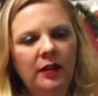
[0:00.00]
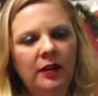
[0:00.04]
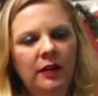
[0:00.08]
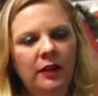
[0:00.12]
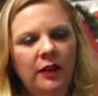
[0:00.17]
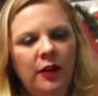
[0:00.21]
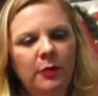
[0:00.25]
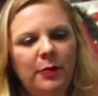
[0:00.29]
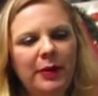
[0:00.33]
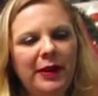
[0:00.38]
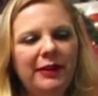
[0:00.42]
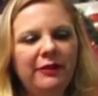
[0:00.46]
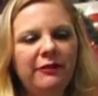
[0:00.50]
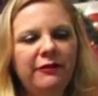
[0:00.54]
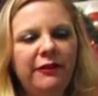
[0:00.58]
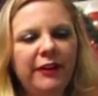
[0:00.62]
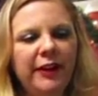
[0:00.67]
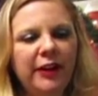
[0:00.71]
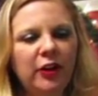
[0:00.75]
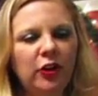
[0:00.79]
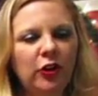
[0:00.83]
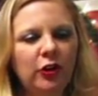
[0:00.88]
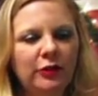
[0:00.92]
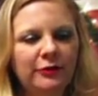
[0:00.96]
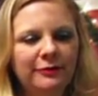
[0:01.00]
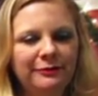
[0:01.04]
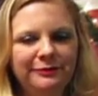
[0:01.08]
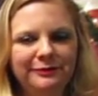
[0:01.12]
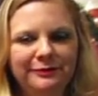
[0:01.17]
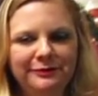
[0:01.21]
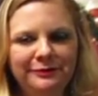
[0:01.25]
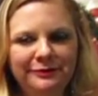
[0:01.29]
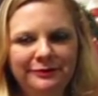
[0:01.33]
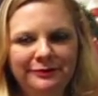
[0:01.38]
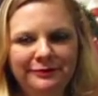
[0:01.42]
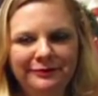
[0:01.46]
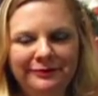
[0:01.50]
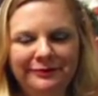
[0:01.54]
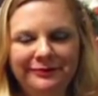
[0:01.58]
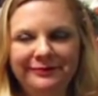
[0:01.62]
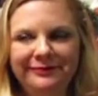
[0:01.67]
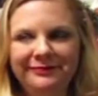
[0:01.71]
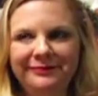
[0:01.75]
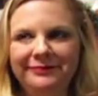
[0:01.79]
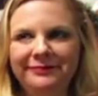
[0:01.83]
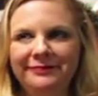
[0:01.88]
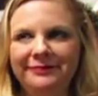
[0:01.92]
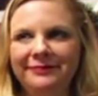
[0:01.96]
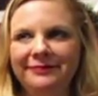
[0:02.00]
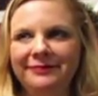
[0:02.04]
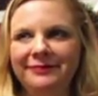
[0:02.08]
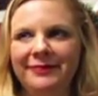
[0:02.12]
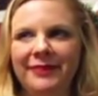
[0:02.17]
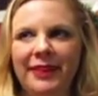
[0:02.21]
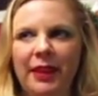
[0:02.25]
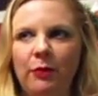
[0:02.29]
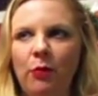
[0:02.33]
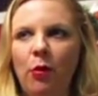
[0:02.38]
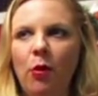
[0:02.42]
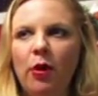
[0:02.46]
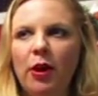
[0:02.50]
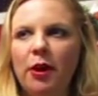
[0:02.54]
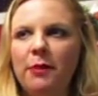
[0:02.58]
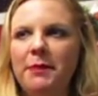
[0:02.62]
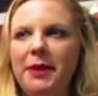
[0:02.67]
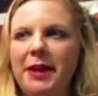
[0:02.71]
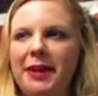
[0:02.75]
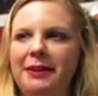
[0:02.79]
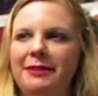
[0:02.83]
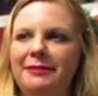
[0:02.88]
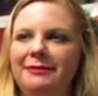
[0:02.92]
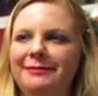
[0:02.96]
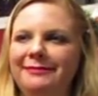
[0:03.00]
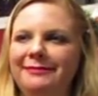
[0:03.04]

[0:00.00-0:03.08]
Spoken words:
They're being fickle. They won't commit.